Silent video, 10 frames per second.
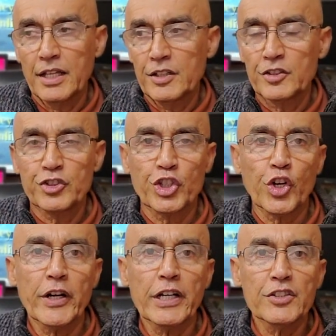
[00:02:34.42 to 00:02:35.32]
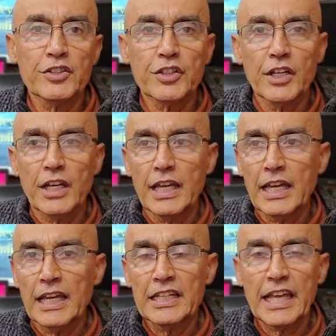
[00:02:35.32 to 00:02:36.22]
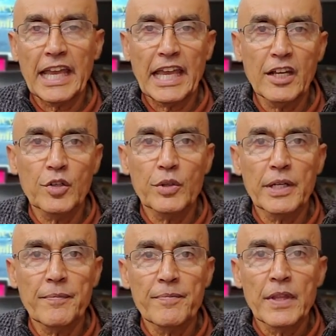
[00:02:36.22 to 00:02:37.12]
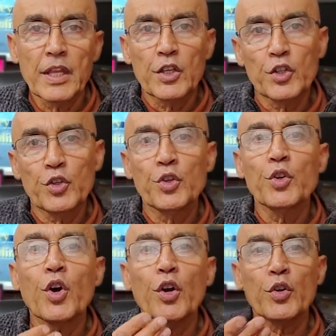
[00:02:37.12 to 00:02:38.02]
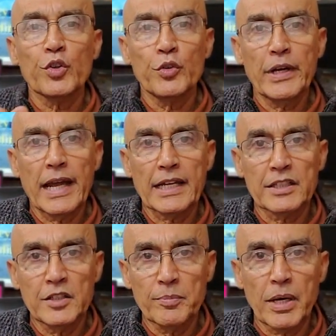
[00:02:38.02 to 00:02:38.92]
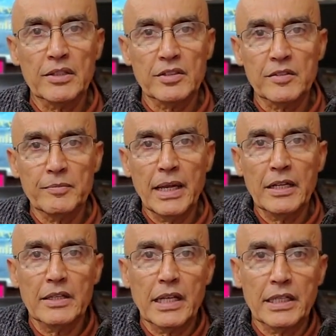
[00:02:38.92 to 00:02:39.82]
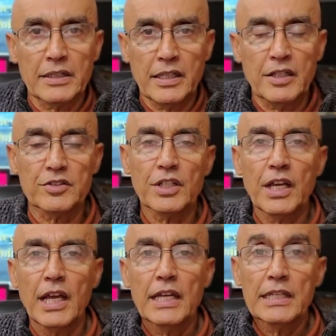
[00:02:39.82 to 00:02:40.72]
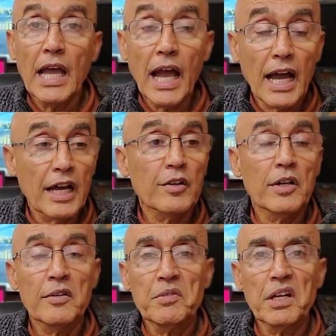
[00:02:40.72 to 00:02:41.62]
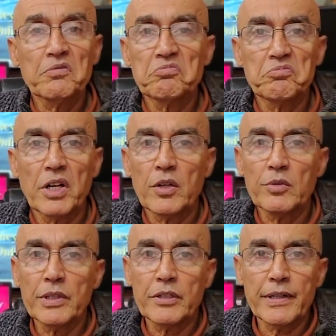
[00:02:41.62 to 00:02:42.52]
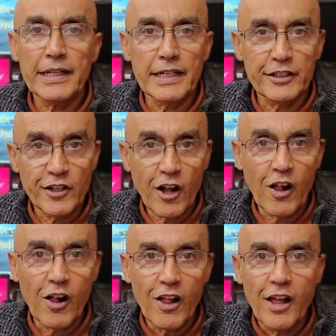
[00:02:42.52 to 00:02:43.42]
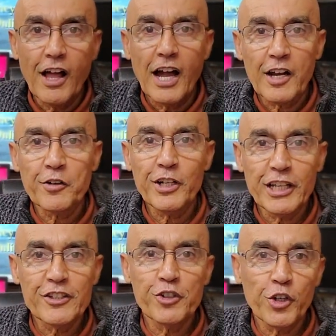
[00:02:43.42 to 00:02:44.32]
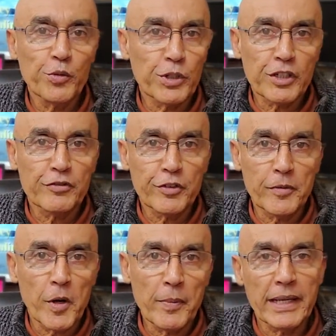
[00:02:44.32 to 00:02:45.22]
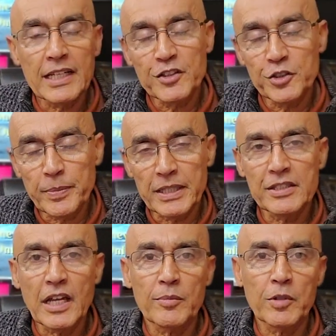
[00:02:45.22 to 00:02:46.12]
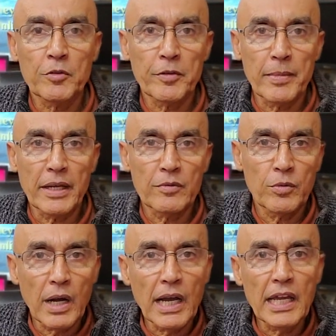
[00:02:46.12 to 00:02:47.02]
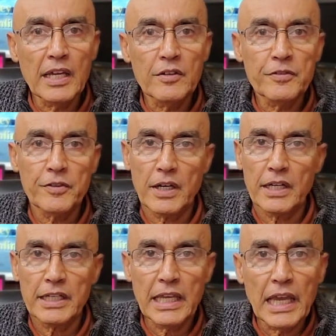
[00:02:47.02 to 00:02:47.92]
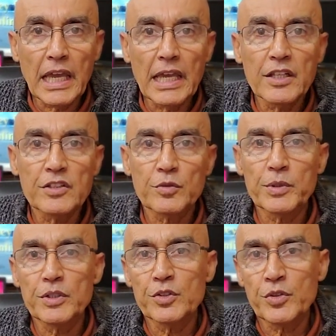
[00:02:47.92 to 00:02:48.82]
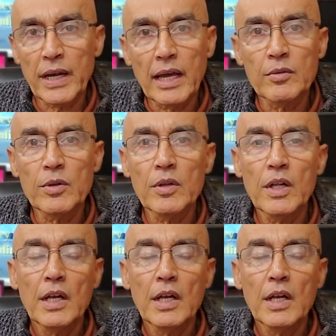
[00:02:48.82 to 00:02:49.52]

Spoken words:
discouraged and angry, you react in a positive manner like this. Yeah, I don't regret it at all. I really enjoy working from home. I get to spend time with my wife, kids, we travel,